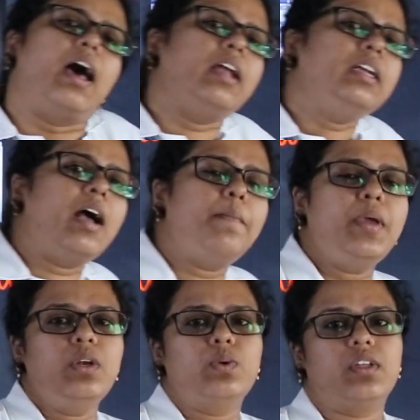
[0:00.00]
And
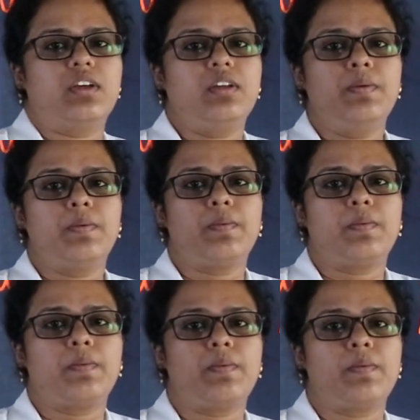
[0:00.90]
coming to the
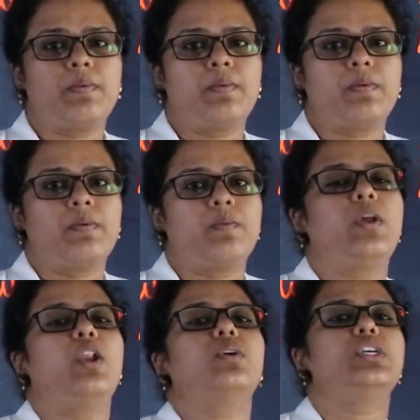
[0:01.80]

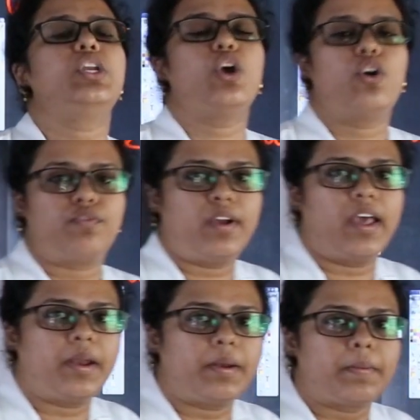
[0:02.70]
velocity of
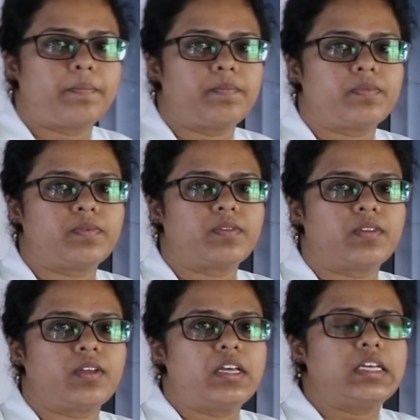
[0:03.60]
light.
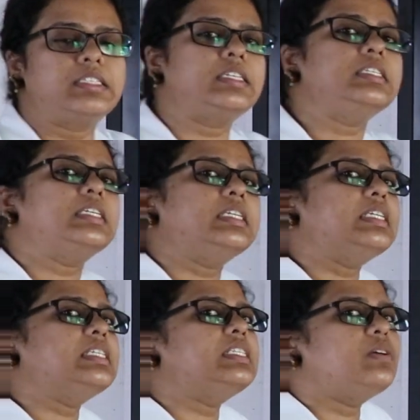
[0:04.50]
Since it
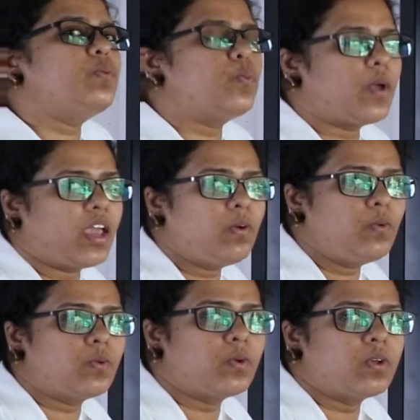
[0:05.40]
is a wave,
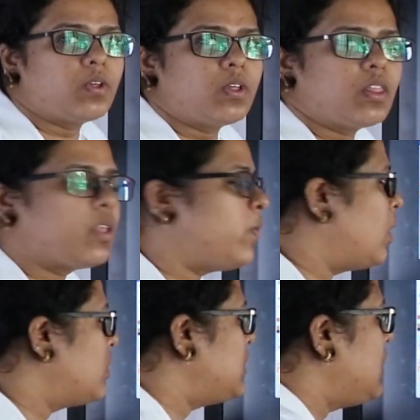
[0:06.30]
the
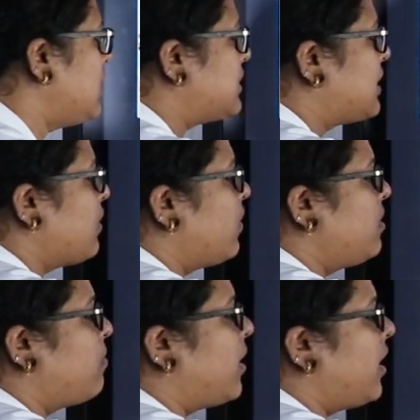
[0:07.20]
velocity is
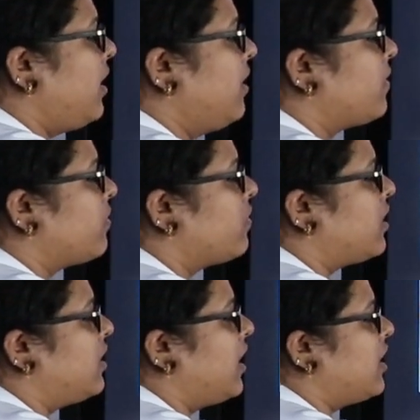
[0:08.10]
given by the
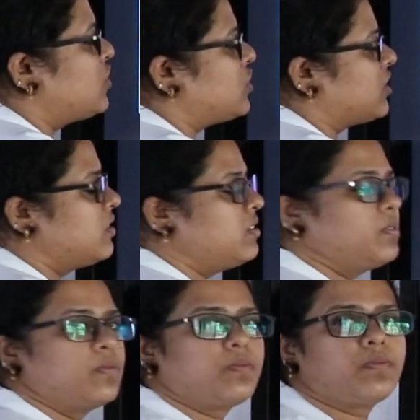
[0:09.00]
relation
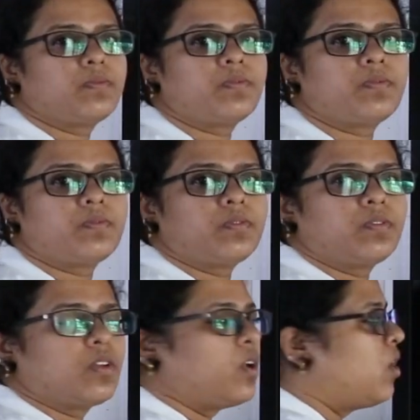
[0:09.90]

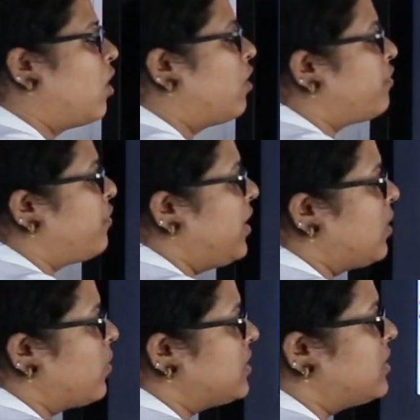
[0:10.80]
of
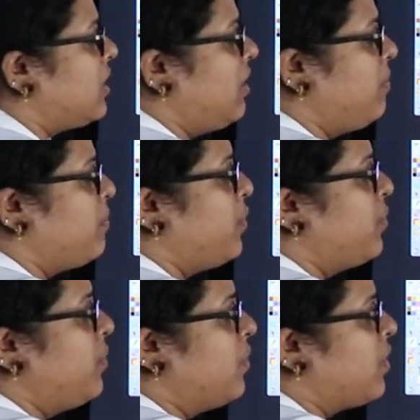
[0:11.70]
frequency
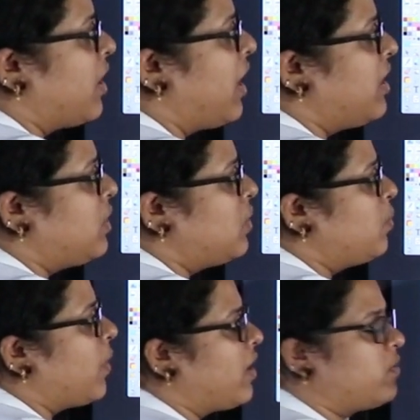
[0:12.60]
mu into
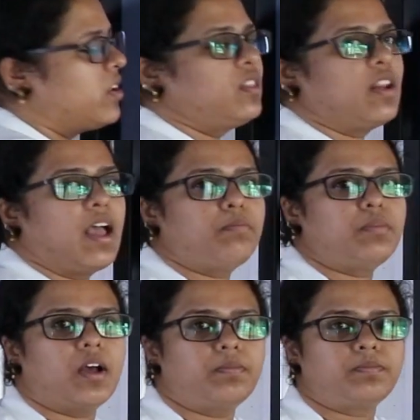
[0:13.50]
wavelength
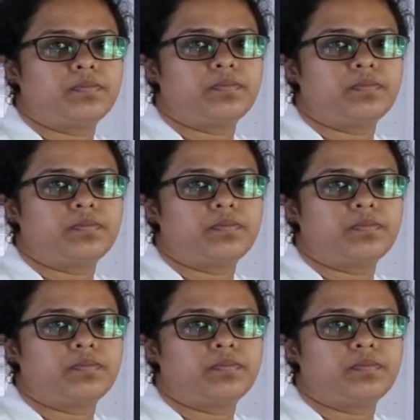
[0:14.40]
lambda.